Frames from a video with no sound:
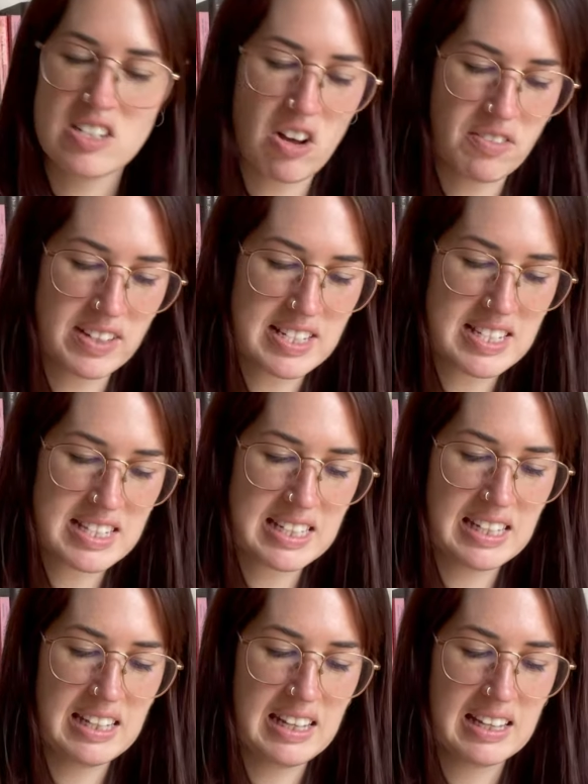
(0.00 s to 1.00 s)

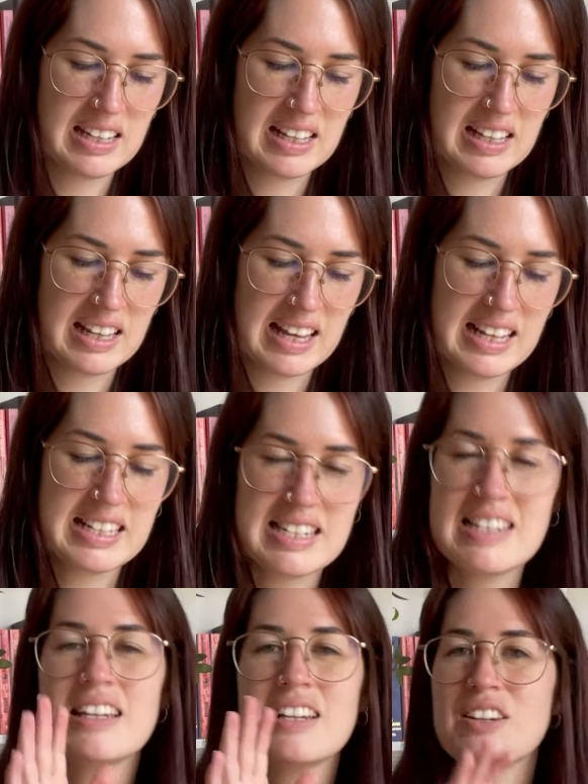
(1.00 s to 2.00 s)
Obviously it
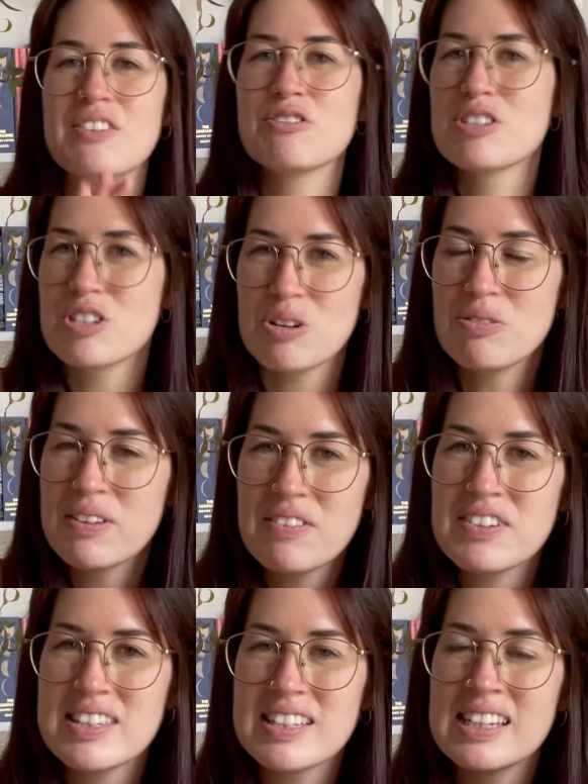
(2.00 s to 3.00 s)
didn't resolve
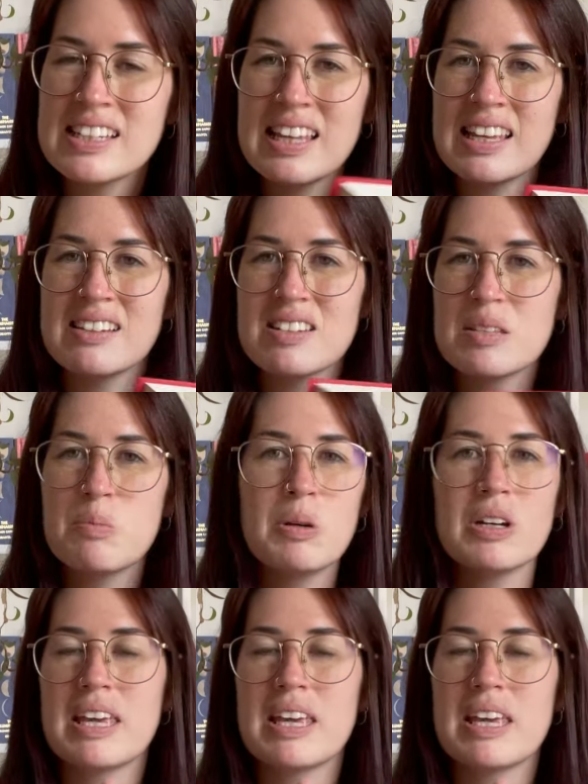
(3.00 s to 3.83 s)
everything at the end of the book.